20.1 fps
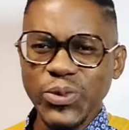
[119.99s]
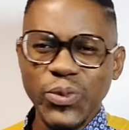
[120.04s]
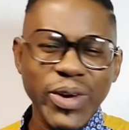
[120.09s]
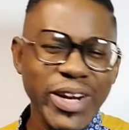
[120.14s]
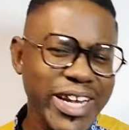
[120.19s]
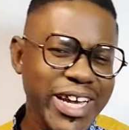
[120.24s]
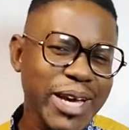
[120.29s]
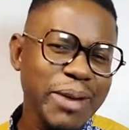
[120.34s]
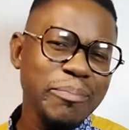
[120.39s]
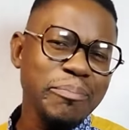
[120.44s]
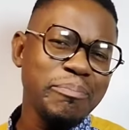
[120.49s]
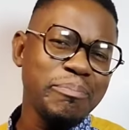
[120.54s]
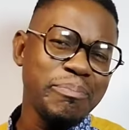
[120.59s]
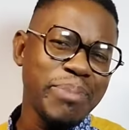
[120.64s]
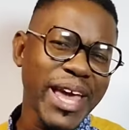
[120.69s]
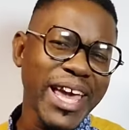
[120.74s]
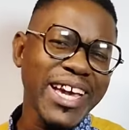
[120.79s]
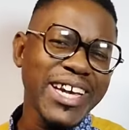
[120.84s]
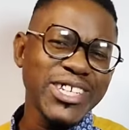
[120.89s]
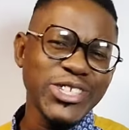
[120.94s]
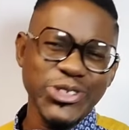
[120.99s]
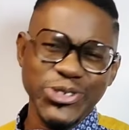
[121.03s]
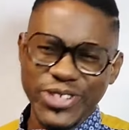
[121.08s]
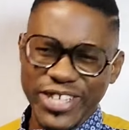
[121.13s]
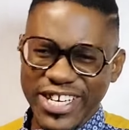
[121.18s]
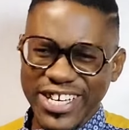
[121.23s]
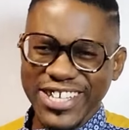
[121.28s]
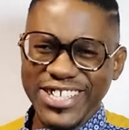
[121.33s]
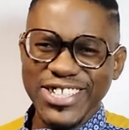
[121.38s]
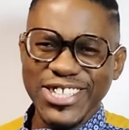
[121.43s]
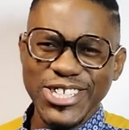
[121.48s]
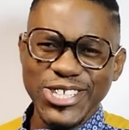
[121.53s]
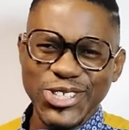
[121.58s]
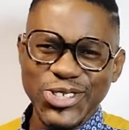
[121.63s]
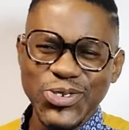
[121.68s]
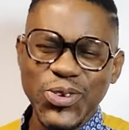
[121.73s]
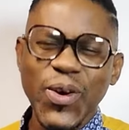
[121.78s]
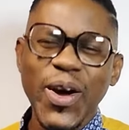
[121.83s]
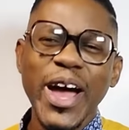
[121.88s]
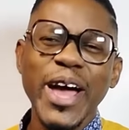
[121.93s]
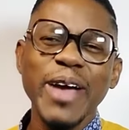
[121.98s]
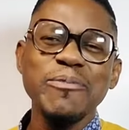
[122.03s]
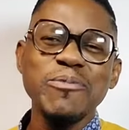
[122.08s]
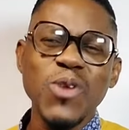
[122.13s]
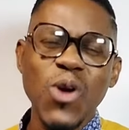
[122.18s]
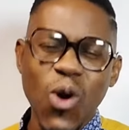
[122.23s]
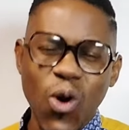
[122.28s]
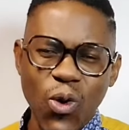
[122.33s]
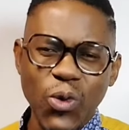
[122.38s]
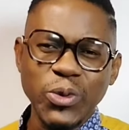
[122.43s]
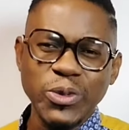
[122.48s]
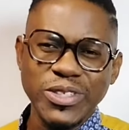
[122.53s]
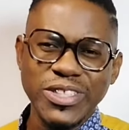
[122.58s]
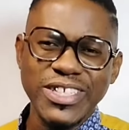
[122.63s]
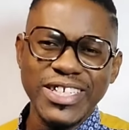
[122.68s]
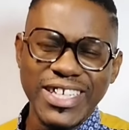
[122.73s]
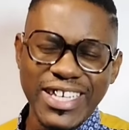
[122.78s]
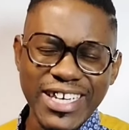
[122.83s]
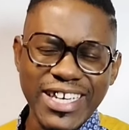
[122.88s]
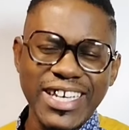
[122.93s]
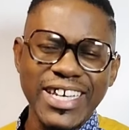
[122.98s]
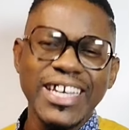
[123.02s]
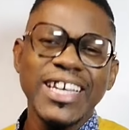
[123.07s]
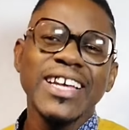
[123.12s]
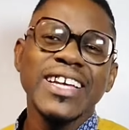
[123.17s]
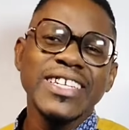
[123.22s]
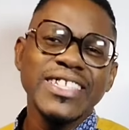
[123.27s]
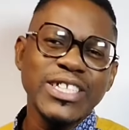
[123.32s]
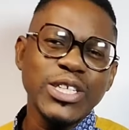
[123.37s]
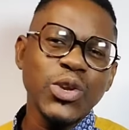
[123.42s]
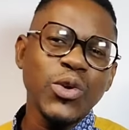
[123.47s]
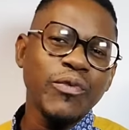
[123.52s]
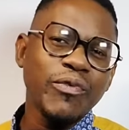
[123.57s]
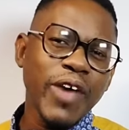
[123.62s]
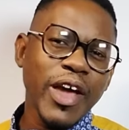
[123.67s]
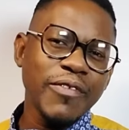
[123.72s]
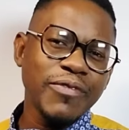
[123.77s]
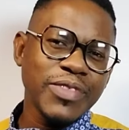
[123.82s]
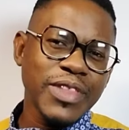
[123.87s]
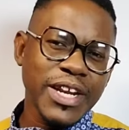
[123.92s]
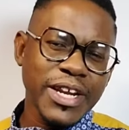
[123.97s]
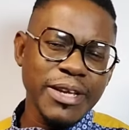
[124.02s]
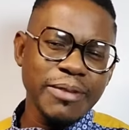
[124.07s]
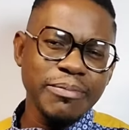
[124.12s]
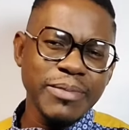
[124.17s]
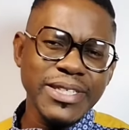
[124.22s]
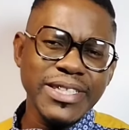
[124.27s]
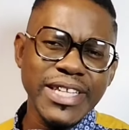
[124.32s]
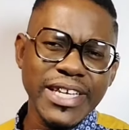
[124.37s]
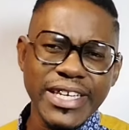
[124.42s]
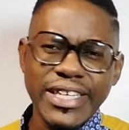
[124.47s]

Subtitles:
Welcome back to King Said So. I'm your host, King 053, Mr.